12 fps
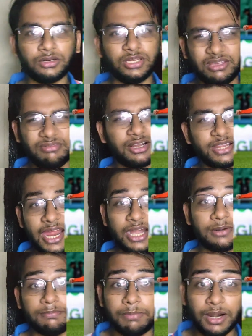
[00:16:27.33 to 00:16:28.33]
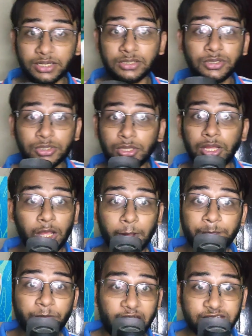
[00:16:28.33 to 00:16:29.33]
give her that. But
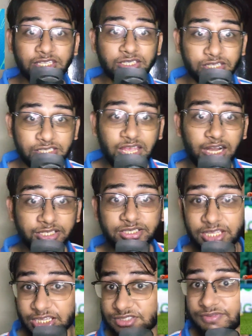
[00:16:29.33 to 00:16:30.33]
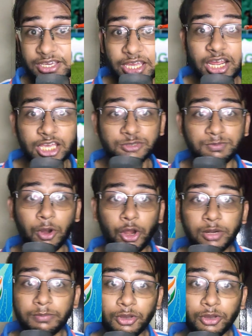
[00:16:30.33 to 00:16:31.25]
I think these are the things we can exploit,